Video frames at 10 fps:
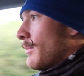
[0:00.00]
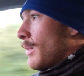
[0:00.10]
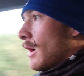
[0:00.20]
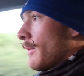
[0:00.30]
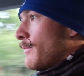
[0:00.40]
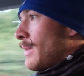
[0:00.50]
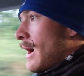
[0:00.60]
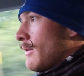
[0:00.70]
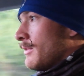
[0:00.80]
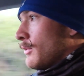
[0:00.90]
But
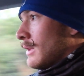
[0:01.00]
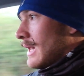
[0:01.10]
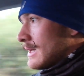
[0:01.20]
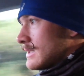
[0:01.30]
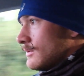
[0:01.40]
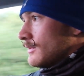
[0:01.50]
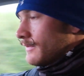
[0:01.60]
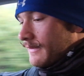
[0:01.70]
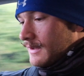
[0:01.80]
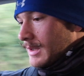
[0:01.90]
powered through the last
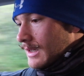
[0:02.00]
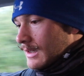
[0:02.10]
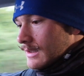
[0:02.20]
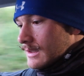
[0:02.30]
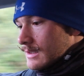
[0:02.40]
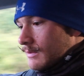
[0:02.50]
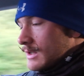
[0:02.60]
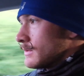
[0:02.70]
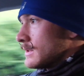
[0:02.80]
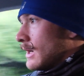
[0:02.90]
250 metres,
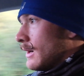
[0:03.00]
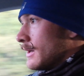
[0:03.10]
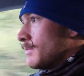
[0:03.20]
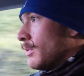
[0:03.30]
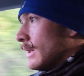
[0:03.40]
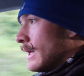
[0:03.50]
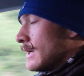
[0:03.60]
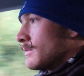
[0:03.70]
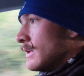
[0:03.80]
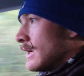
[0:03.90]
which was the hardest point
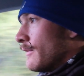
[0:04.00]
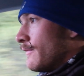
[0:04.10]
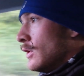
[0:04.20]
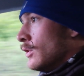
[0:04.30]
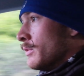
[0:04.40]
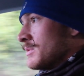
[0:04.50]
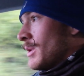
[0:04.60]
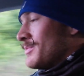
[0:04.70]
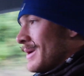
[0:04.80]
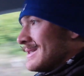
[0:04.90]
last week. Fuel was
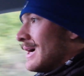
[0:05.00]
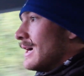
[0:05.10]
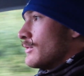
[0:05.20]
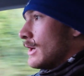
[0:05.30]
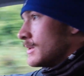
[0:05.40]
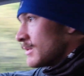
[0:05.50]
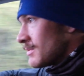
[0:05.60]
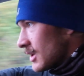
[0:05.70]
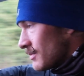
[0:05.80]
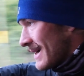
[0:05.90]
much better, hydration was
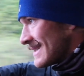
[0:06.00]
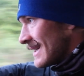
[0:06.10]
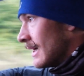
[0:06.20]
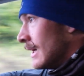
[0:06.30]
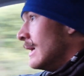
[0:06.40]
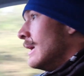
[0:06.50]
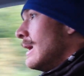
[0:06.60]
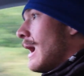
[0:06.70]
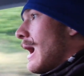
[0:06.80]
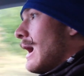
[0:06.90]
much better,
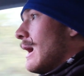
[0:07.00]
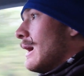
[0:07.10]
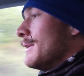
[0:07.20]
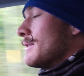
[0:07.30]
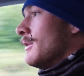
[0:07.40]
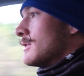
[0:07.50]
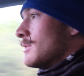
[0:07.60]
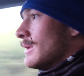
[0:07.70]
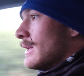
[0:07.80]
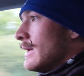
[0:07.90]
and
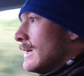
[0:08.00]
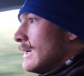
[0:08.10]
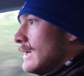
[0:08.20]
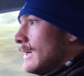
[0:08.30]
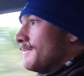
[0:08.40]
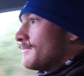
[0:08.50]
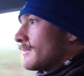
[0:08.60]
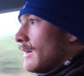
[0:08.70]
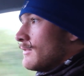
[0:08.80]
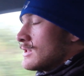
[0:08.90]
ultimately,
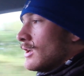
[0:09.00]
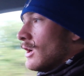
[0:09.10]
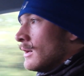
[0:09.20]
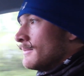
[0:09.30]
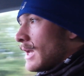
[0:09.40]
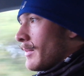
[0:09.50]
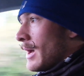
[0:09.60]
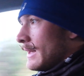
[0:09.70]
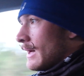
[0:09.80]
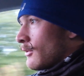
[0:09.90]
I've just got to get my
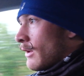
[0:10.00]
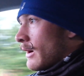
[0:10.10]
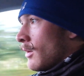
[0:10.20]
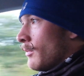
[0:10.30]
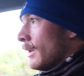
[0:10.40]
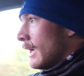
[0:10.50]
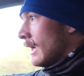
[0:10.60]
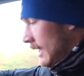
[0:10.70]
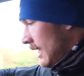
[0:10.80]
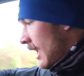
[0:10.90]
head down and crack on with it.
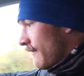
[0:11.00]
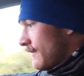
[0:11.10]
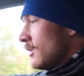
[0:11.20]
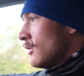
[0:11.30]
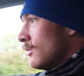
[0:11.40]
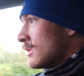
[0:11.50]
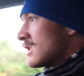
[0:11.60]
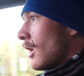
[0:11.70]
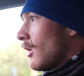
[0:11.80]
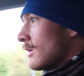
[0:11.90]
A few
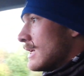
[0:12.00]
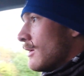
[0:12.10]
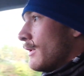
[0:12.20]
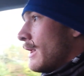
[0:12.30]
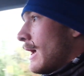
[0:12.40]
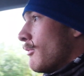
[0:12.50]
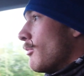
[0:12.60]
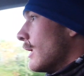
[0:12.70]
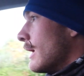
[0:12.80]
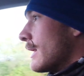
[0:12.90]
songs here or there that were
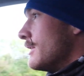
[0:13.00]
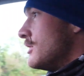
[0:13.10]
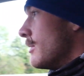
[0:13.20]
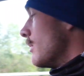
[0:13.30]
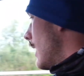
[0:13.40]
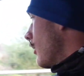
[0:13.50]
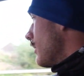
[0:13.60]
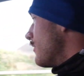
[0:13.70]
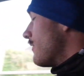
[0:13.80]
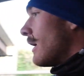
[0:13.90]
playing in the gym that helped
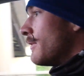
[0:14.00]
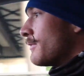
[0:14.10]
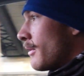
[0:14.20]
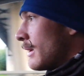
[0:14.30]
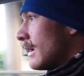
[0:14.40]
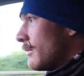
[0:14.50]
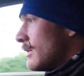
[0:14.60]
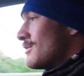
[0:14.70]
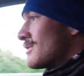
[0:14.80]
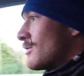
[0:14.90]
me fight through it,
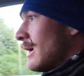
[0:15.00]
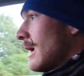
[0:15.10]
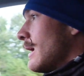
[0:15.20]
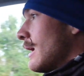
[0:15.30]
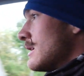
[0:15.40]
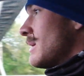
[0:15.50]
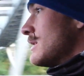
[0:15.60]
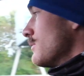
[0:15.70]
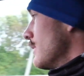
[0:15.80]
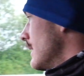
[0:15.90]
which was quite a nice
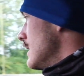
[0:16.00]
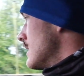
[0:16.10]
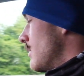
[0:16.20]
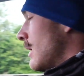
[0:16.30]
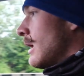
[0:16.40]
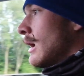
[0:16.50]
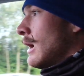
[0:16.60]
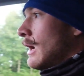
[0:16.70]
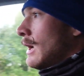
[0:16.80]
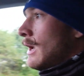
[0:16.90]
mental release, but
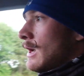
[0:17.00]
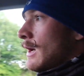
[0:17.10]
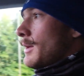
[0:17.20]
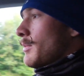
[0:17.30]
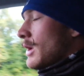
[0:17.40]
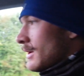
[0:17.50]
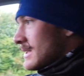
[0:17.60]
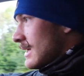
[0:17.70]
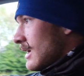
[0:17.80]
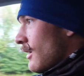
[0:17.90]
the
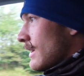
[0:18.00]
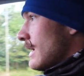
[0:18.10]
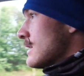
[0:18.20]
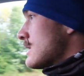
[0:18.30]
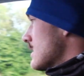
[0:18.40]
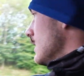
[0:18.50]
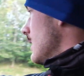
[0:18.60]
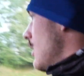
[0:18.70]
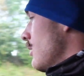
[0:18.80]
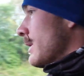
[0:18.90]
monotony of it is
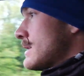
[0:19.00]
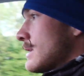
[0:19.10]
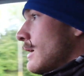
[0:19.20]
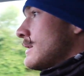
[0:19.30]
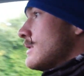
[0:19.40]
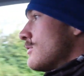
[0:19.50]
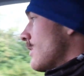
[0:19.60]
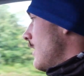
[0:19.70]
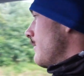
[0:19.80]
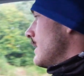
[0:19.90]
slowly starting to
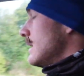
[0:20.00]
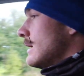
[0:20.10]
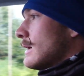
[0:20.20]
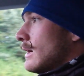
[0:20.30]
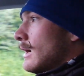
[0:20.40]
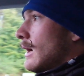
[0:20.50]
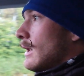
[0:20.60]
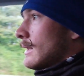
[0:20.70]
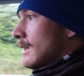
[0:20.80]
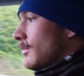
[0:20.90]
drive me a
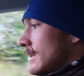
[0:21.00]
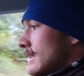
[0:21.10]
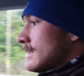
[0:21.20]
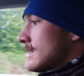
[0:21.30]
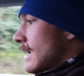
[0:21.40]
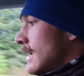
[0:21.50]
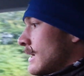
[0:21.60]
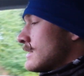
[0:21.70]
little bit insane.